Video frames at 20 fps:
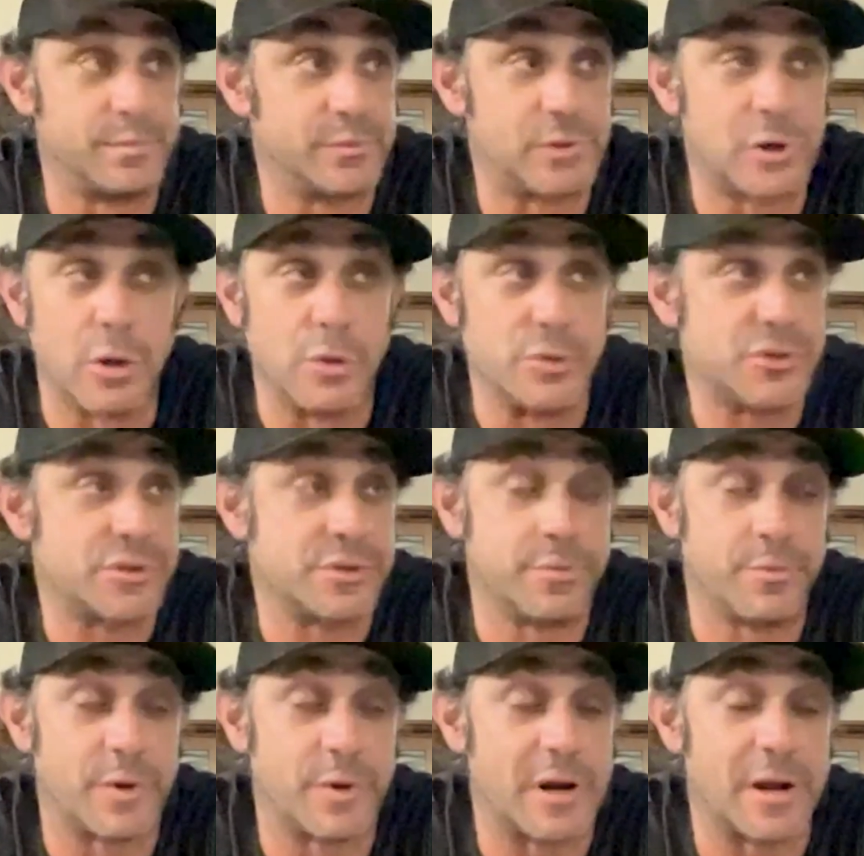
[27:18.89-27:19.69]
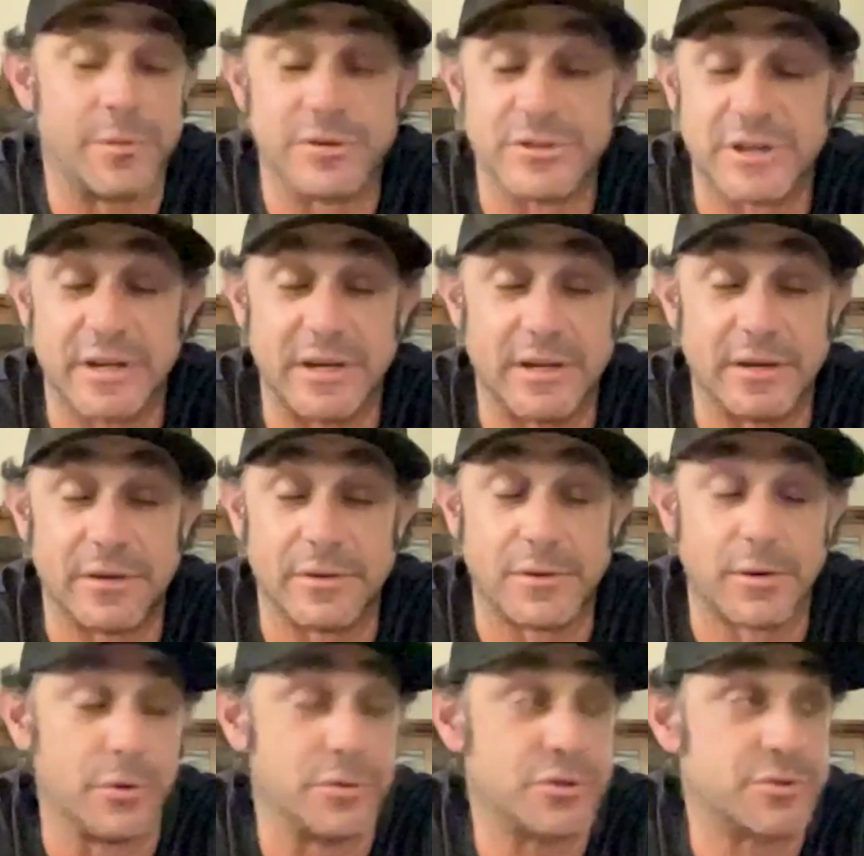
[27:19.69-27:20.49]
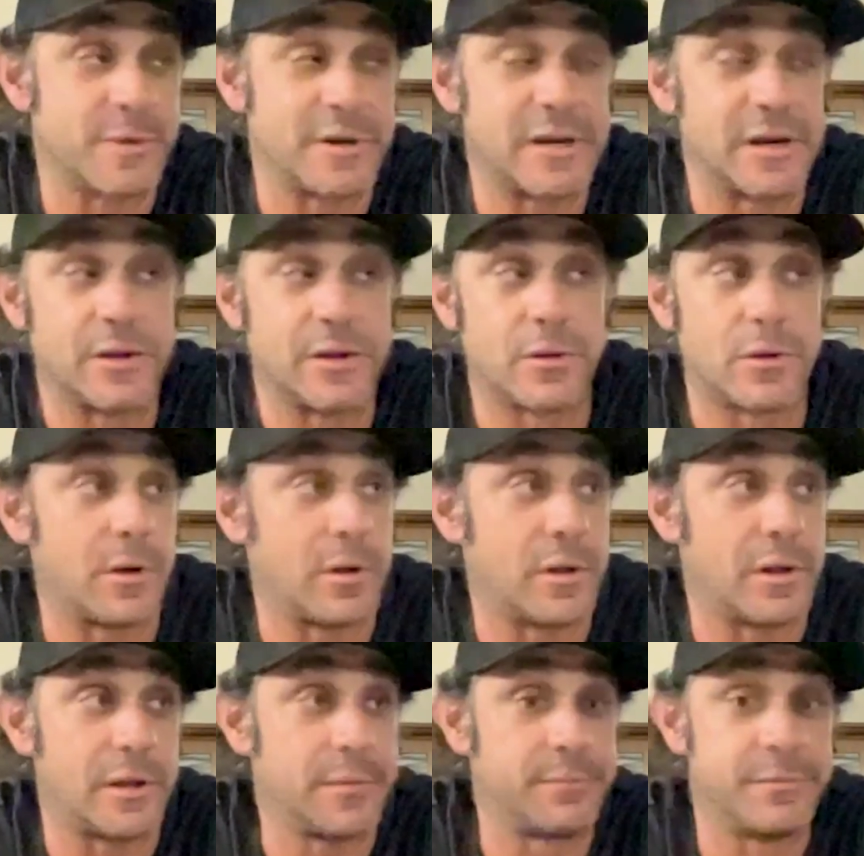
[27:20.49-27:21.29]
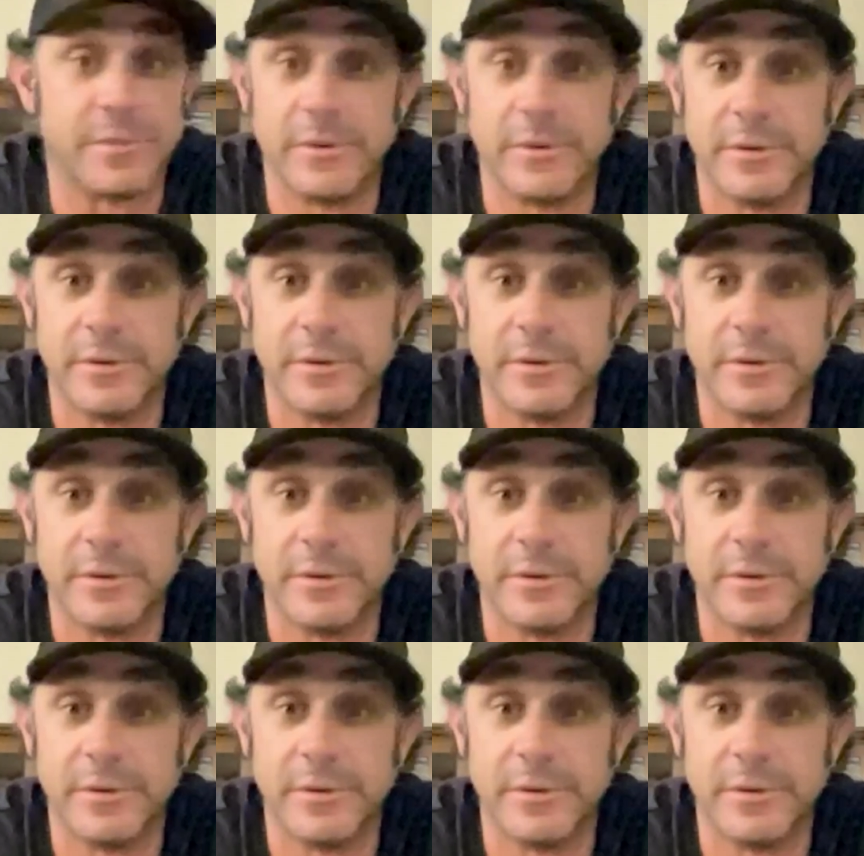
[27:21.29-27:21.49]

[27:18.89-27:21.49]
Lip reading: coach when I was getting coached by Dan Carlisle,